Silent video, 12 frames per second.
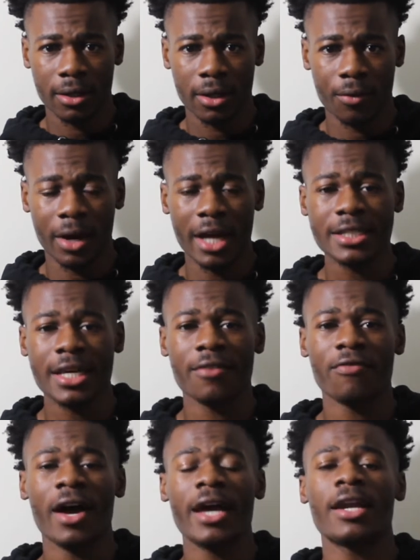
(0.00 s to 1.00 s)
when I say
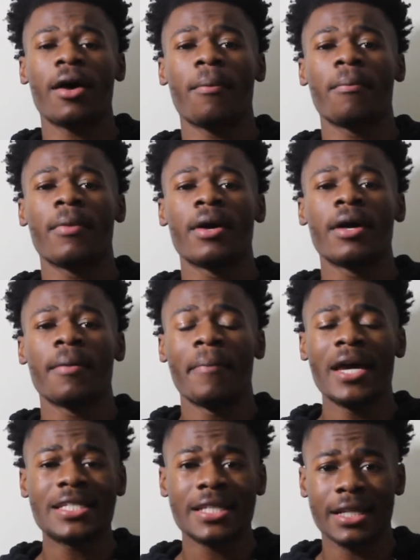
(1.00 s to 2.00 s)
fighting, I'm
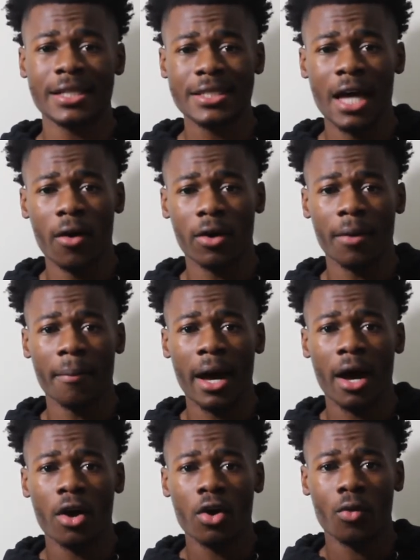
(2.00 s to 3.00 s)
basically talking
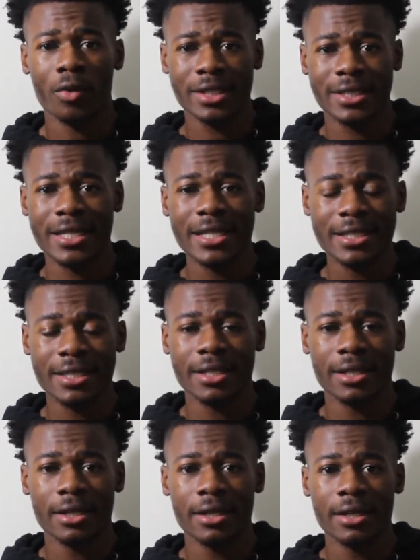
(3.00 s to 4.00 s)
about
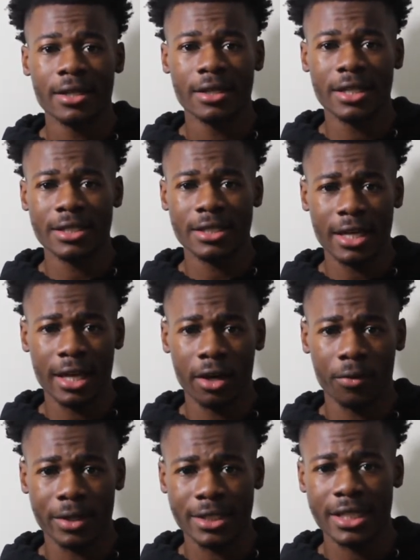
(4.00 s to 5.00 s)
resisting this thing and
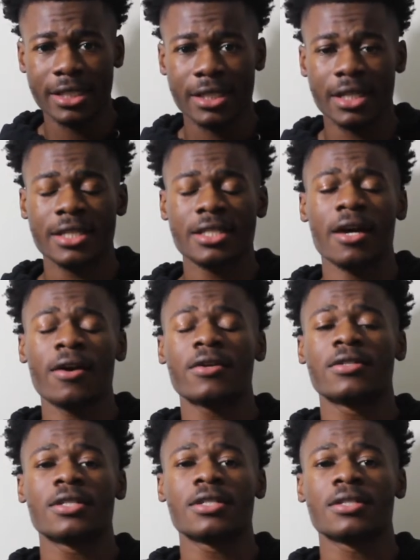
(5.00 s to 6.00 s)
resisting its
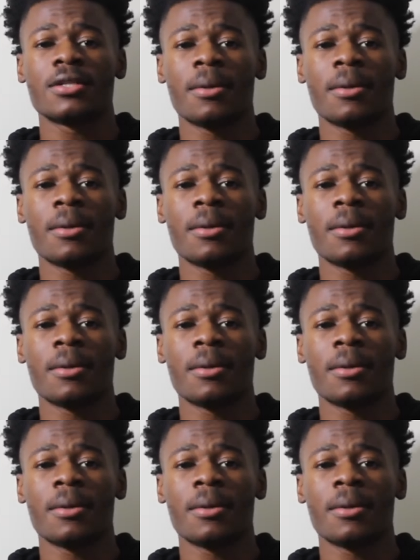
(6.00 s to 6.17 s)
urges.